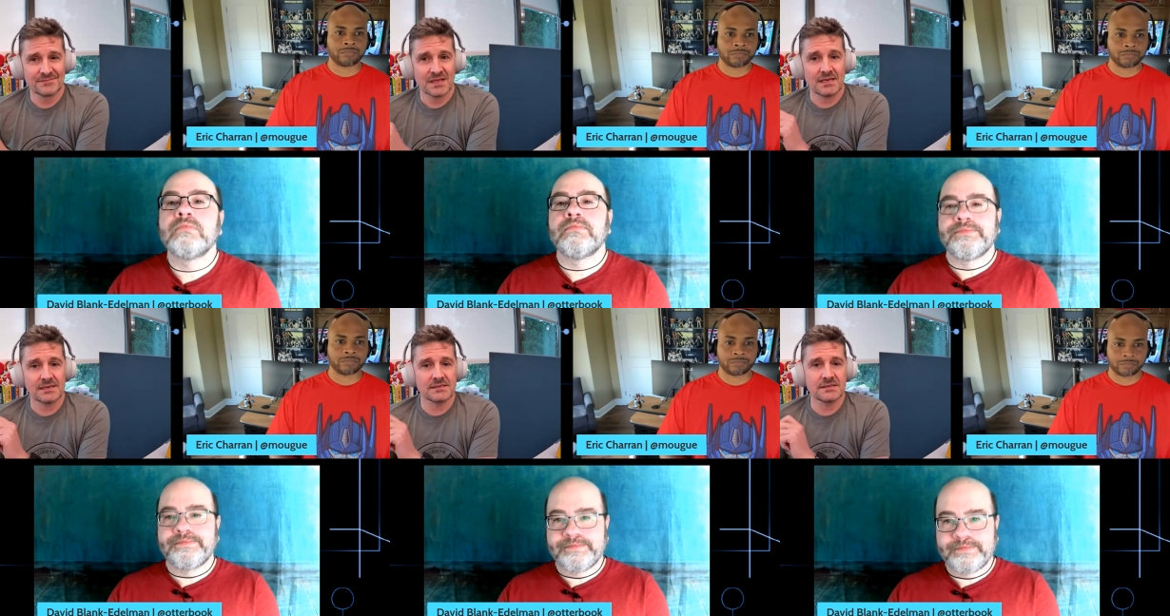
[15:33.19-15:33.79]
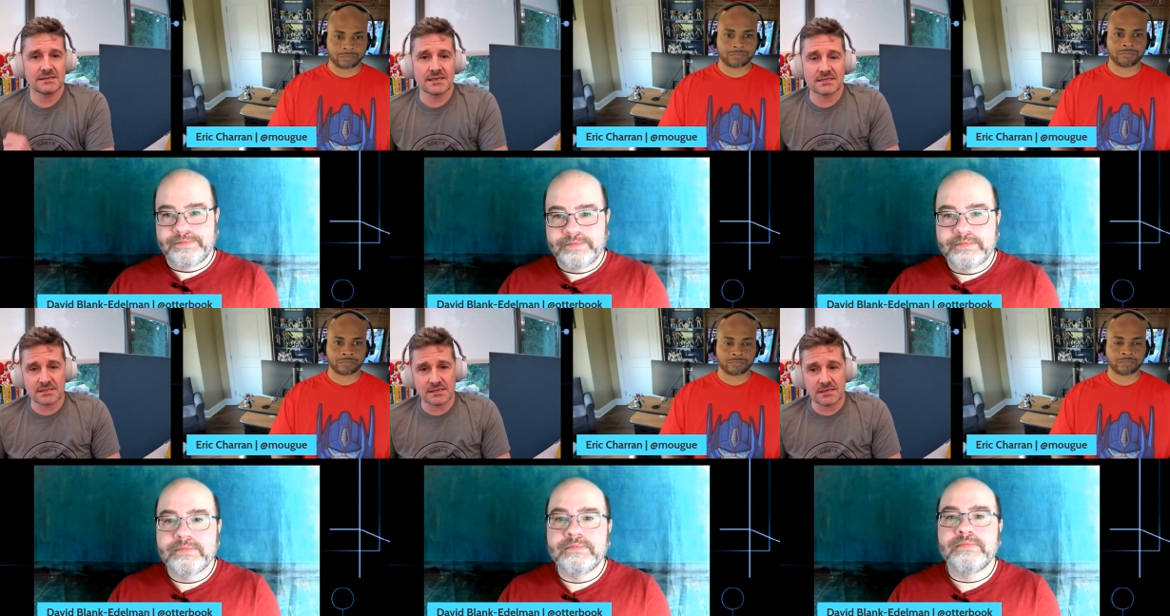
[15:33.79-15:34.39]
Speaker 1: and i think
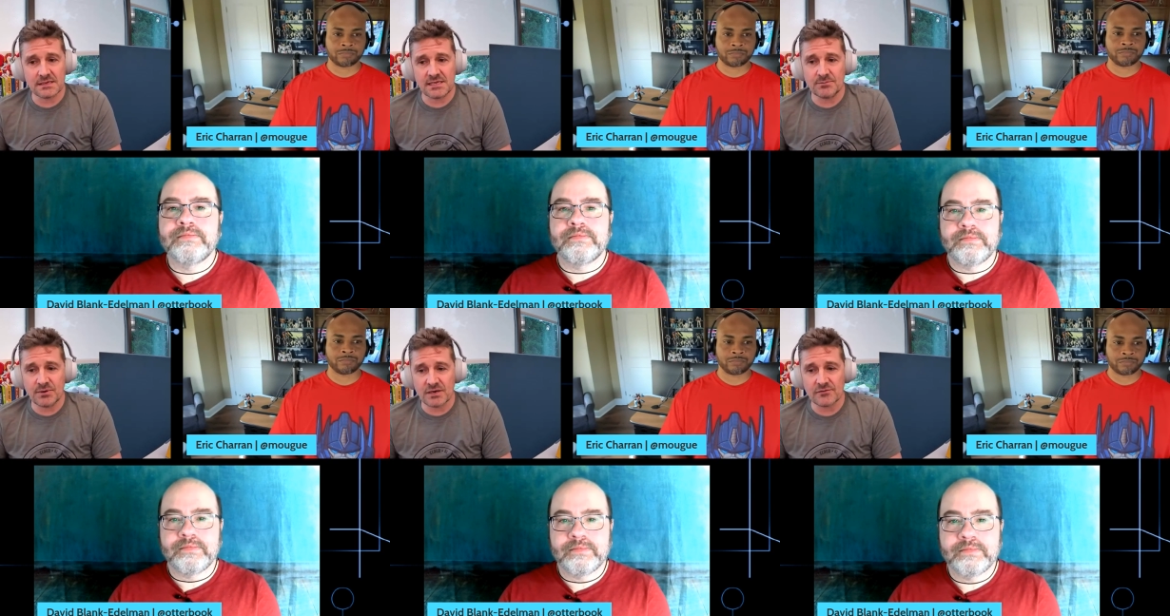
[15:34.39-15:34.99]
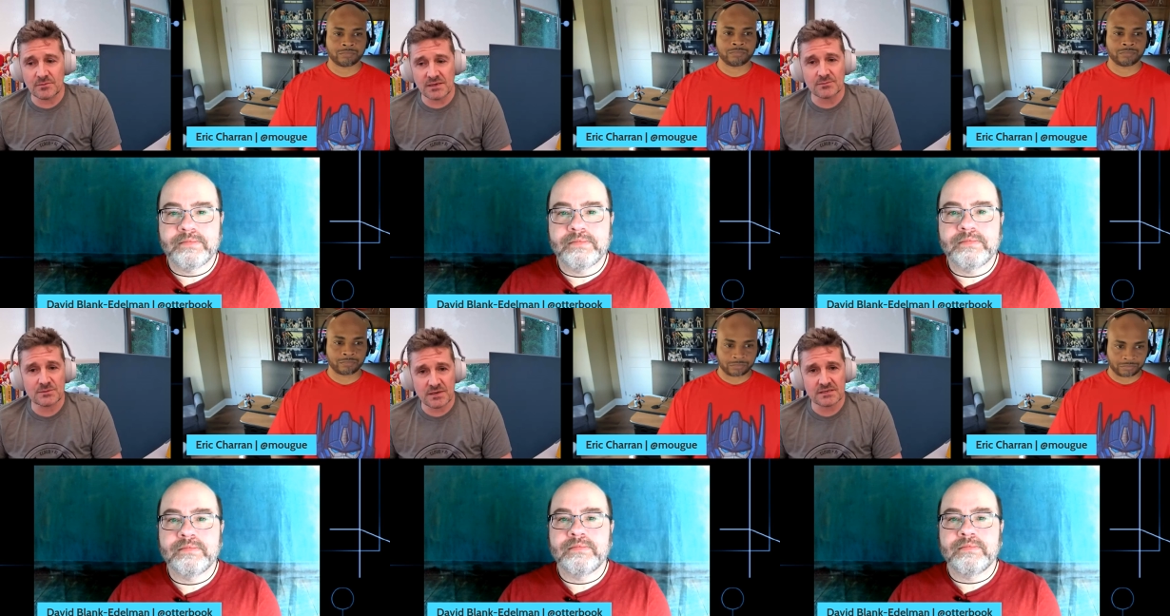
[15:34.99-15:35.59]
that's the key part from my
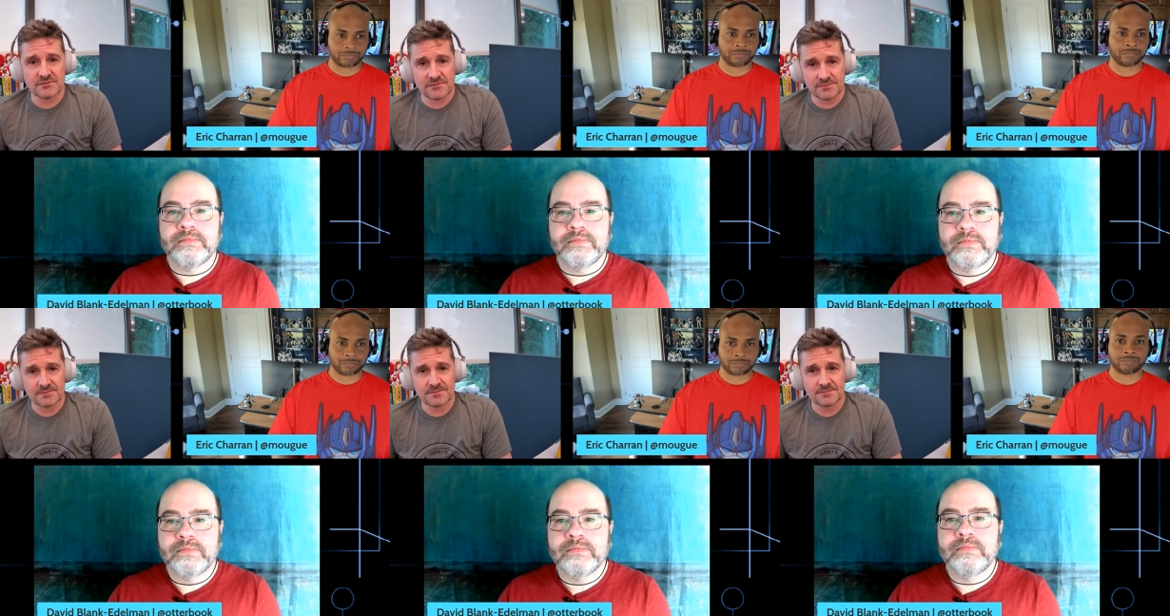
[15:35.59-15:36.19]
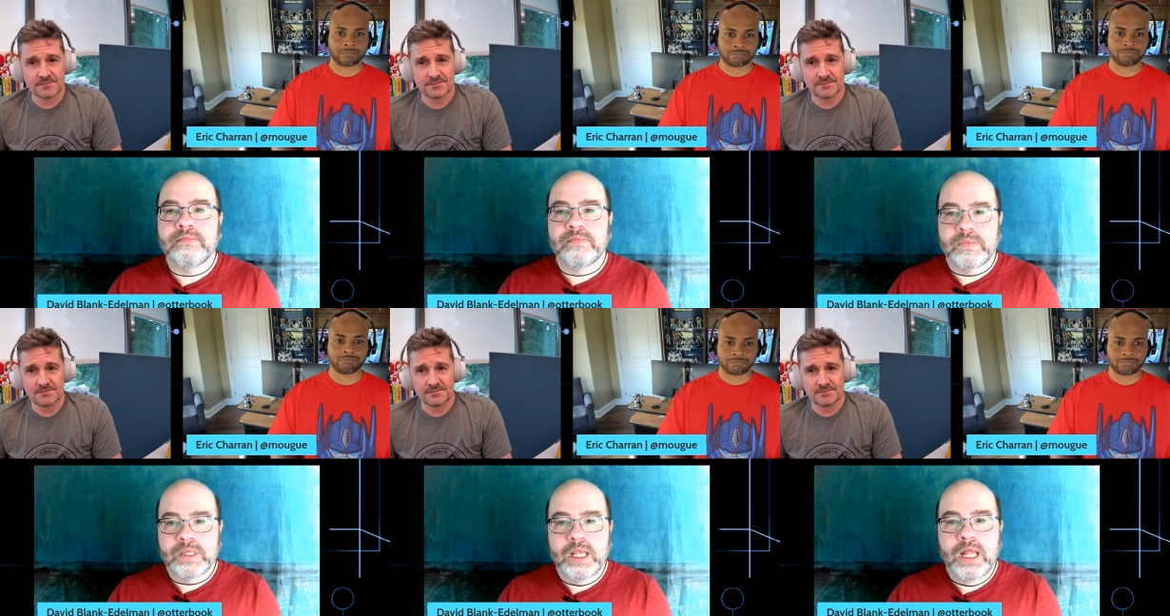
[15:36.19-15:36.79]
perspective
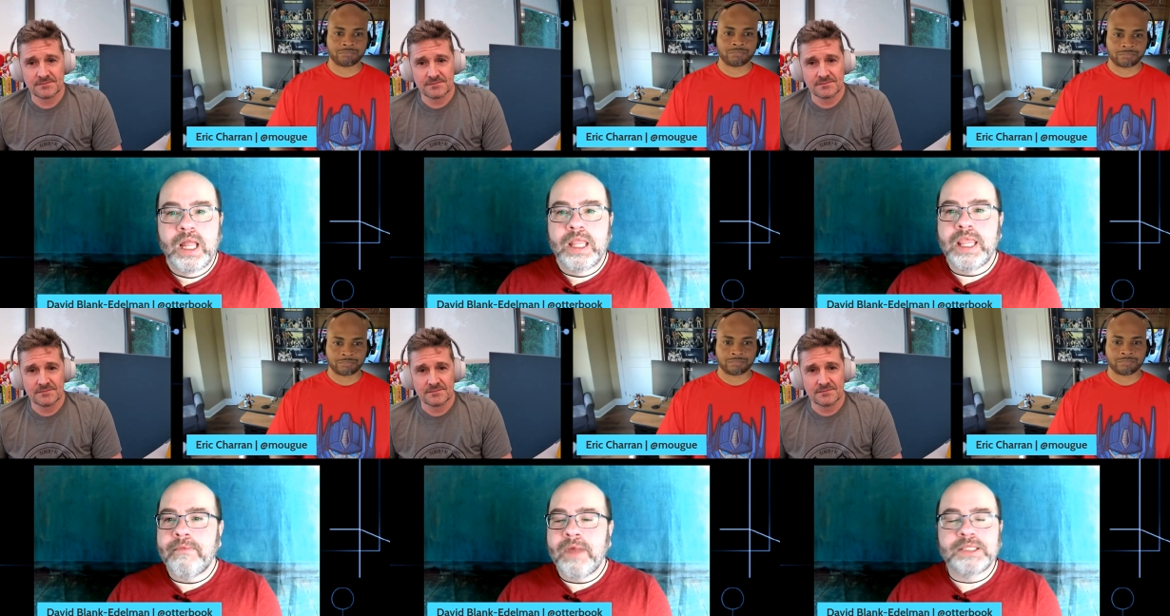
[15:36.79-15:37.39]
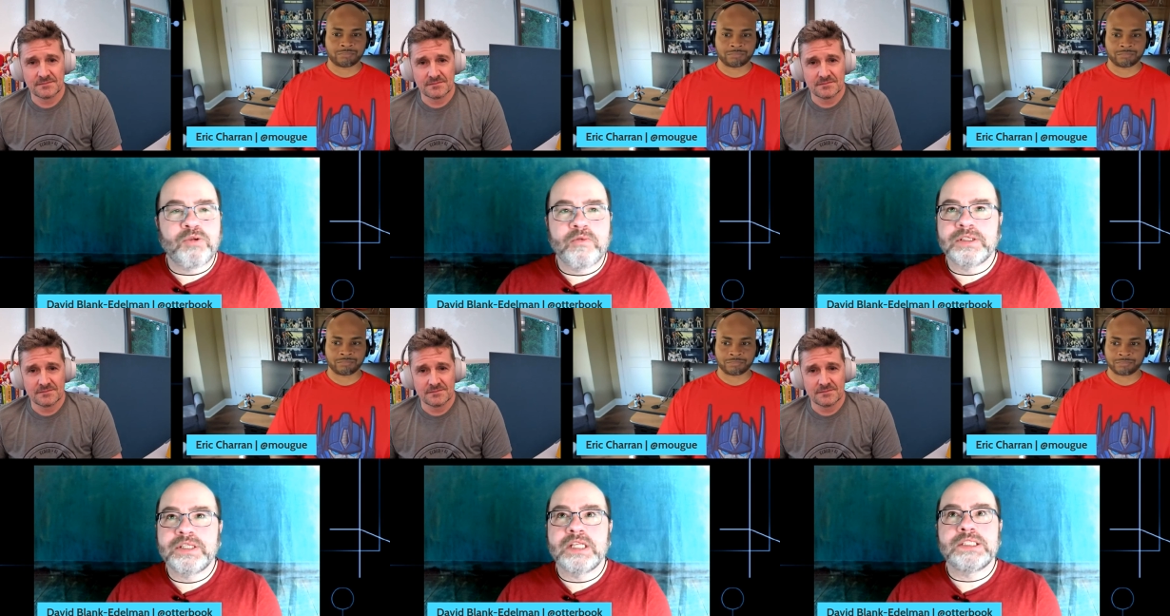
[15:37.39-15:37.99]
Speaker 2: that makes perfect
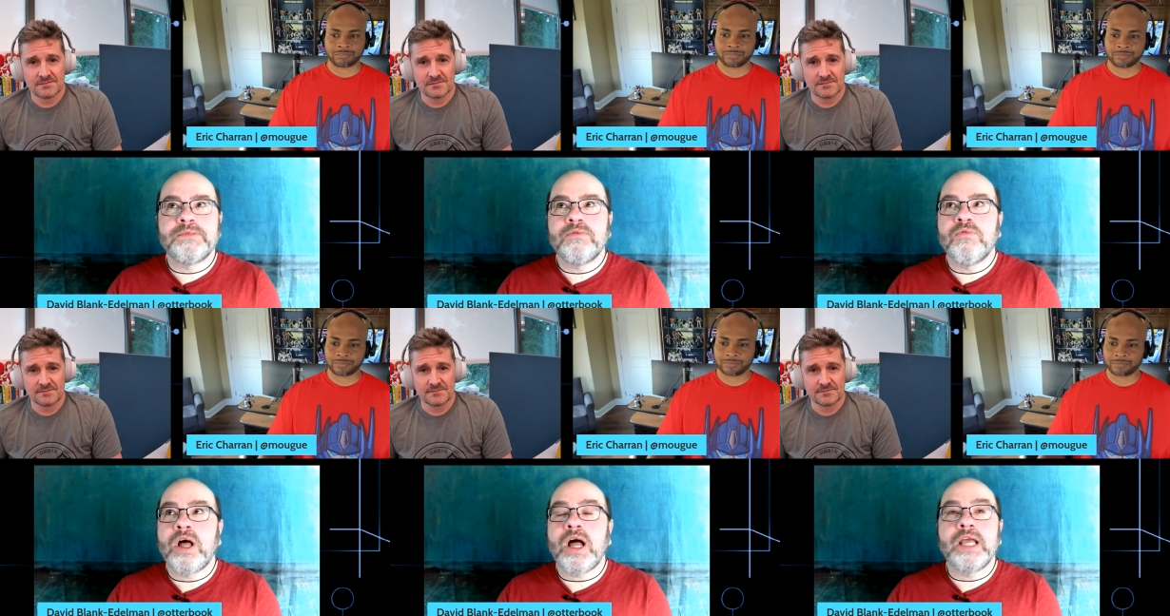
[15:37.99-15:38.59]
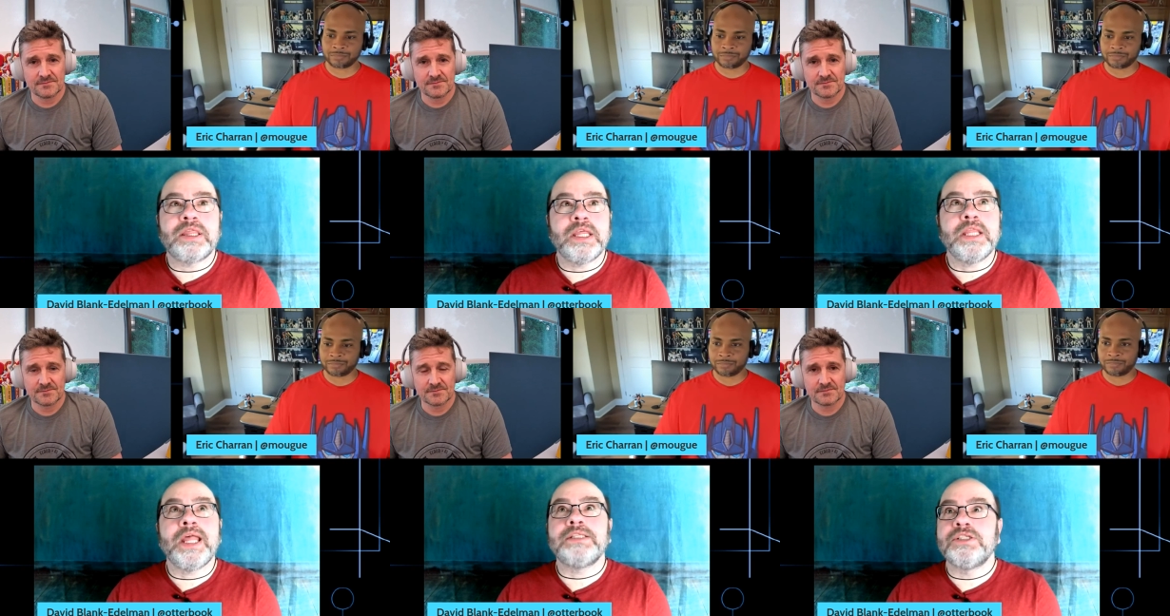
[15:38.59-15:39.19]
sense to me. Well, I think
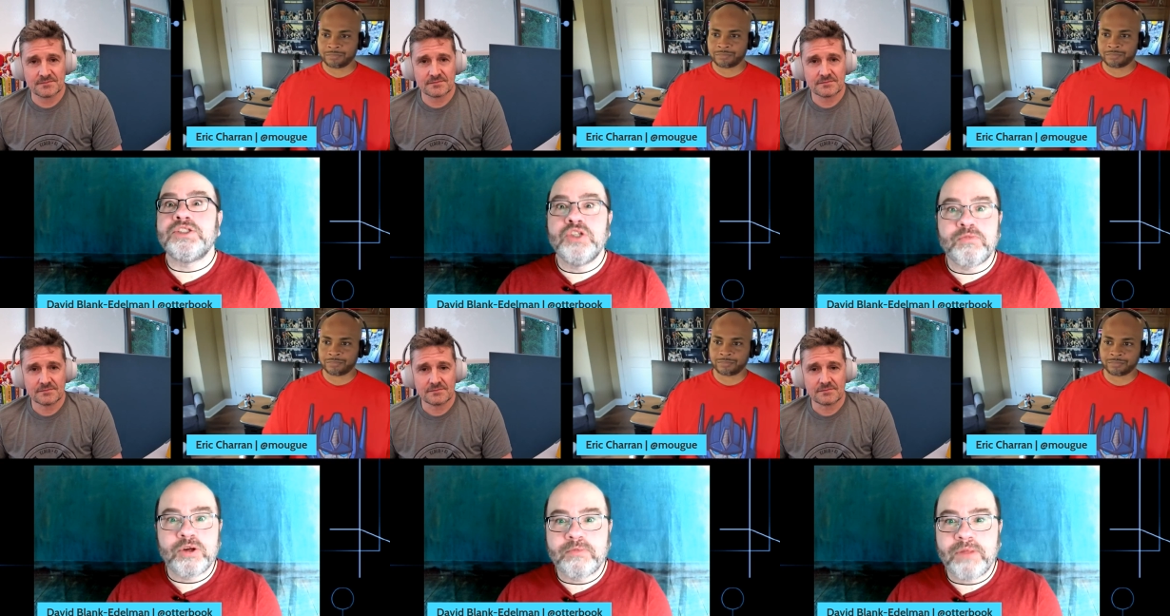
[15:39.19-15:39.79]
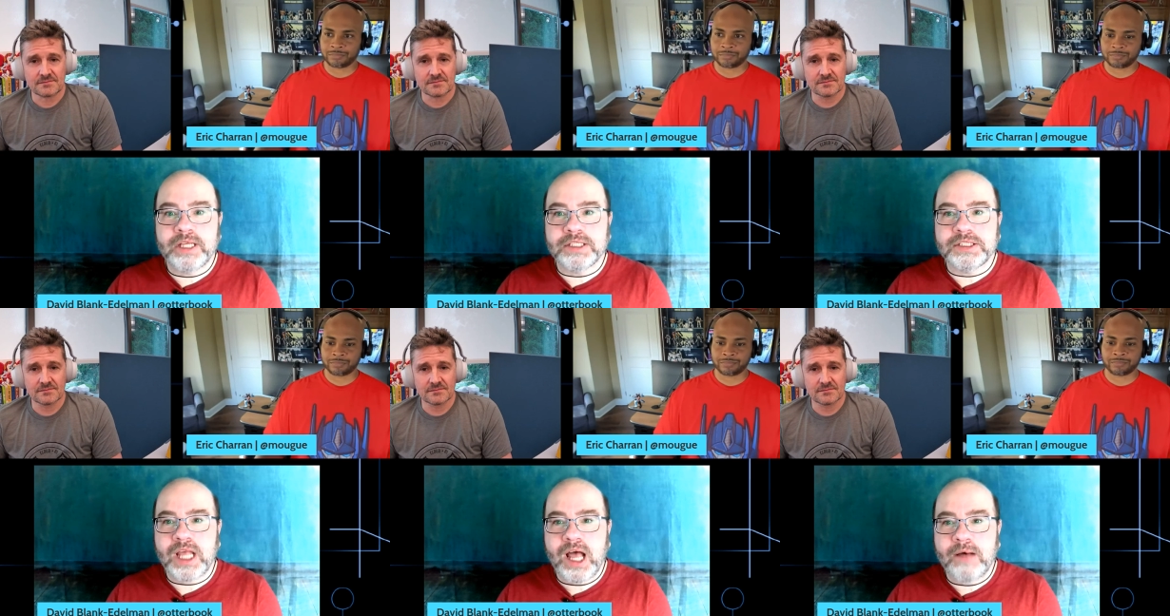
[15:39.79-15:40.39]
that's a super good place to
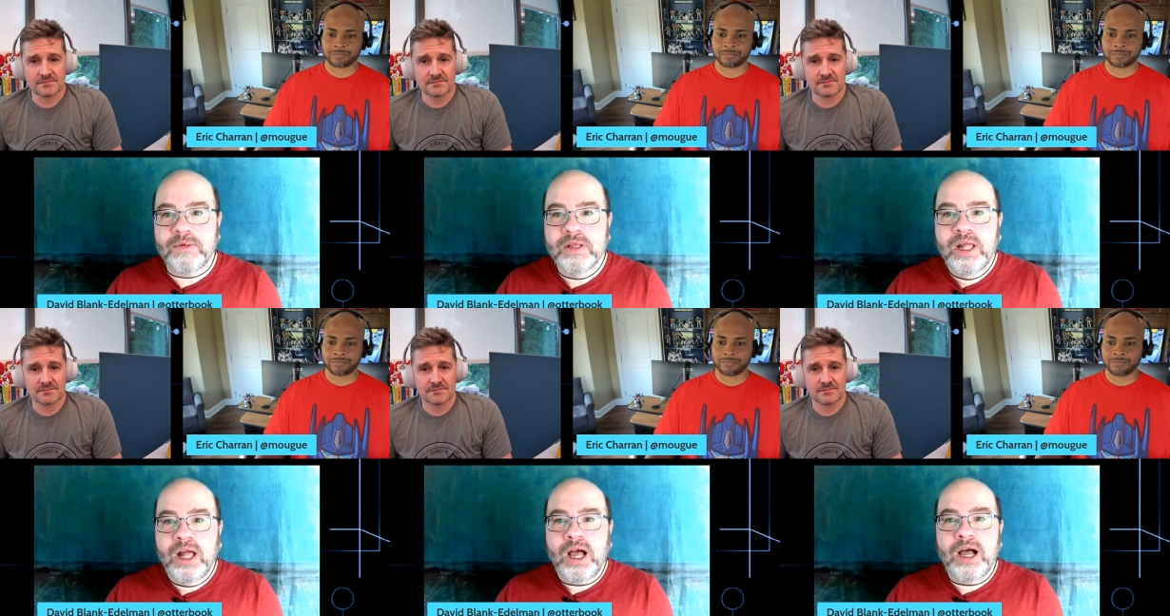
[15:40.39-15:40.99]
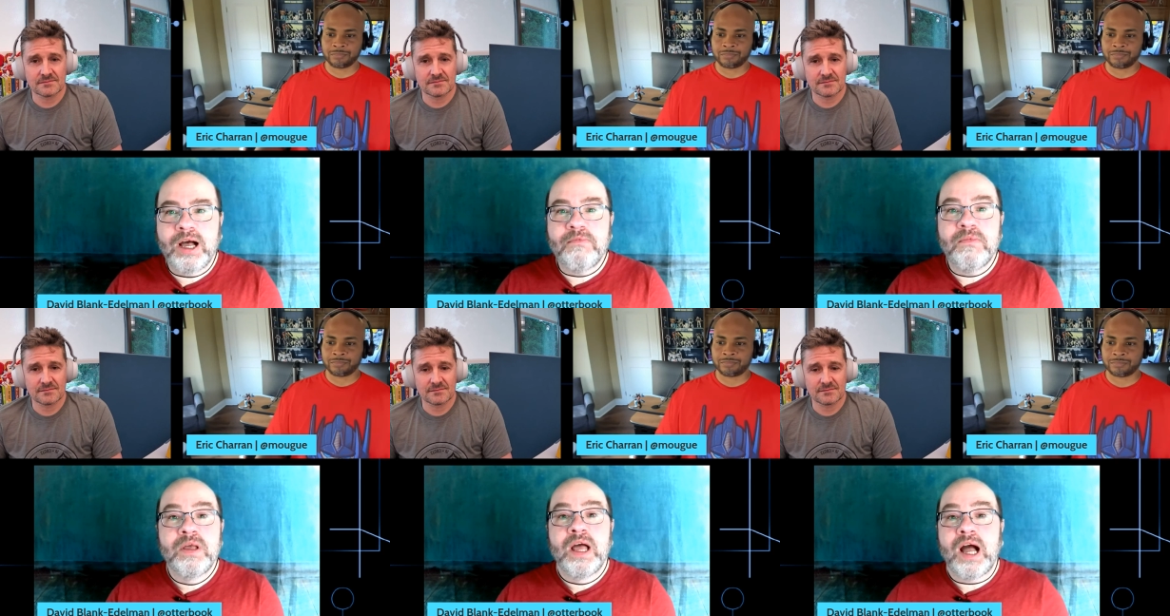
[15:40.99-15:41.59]
stop. Um, I